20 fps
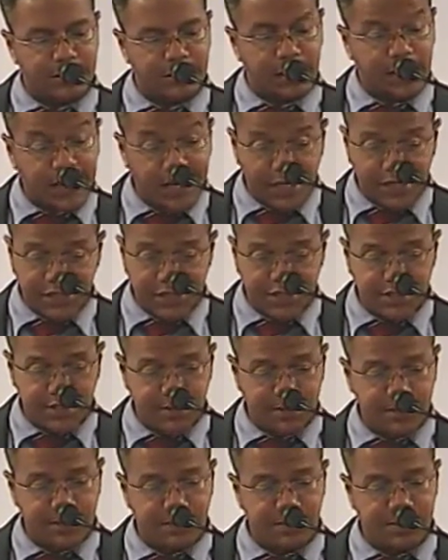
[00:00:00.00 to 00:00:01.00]
connections,
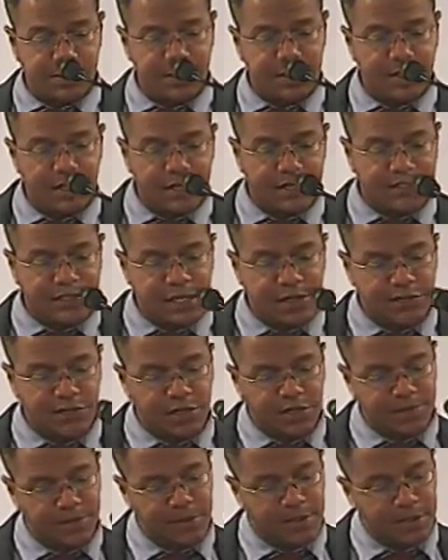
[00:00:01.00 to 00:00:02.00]
excuse me, and his sound
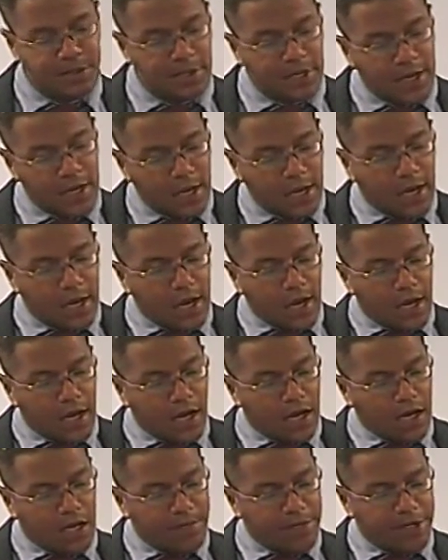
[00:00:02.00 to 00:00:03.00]
judgment.
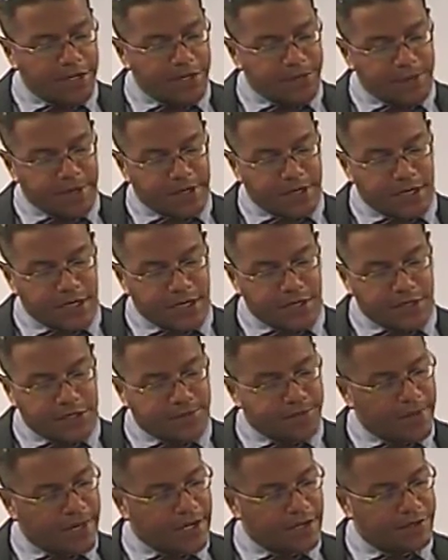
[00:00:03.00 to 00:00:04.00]
Uh, Benjamin
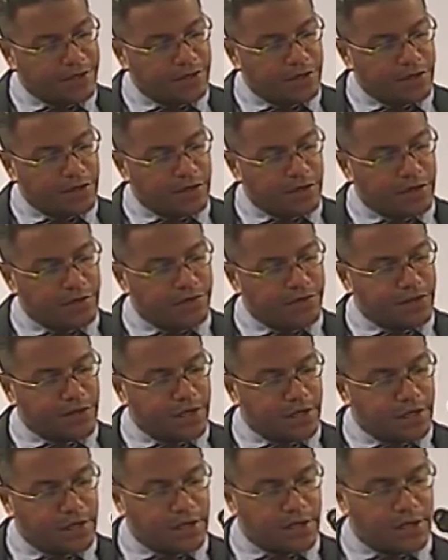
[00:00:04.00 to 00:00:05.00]
Keach, pastor of
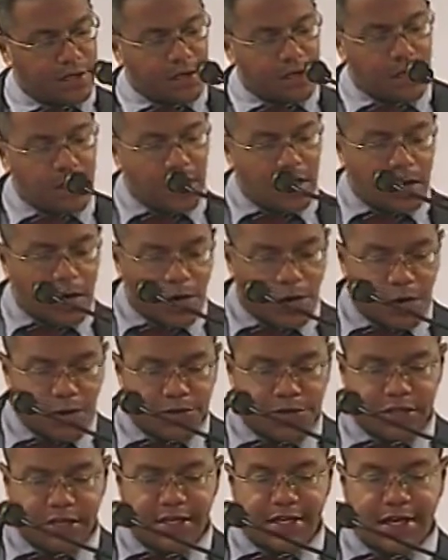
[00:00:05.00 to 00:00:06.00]
the
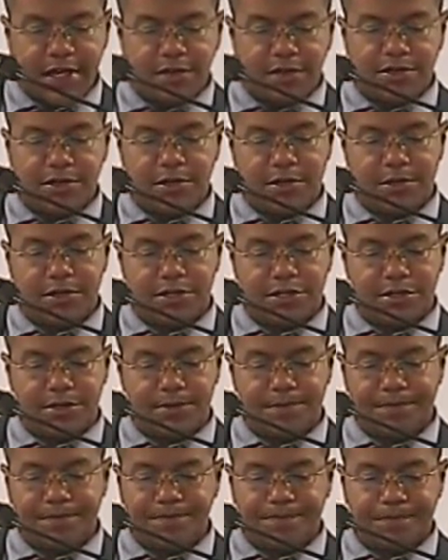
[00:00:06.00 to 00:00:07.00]
Horsley Down Church
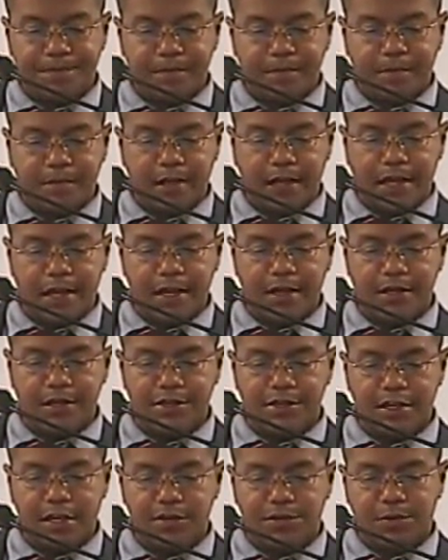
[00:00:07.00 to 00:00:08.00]
in
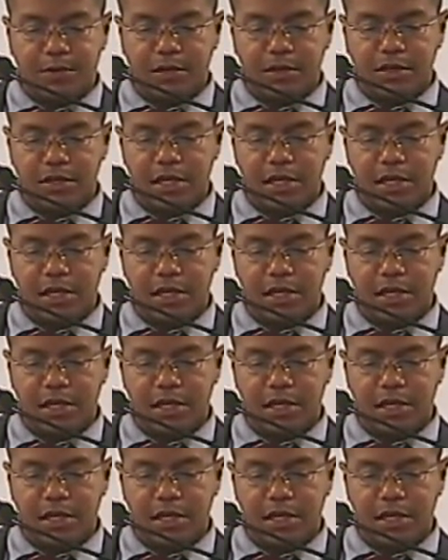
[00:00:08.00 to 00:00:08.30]
Southwark,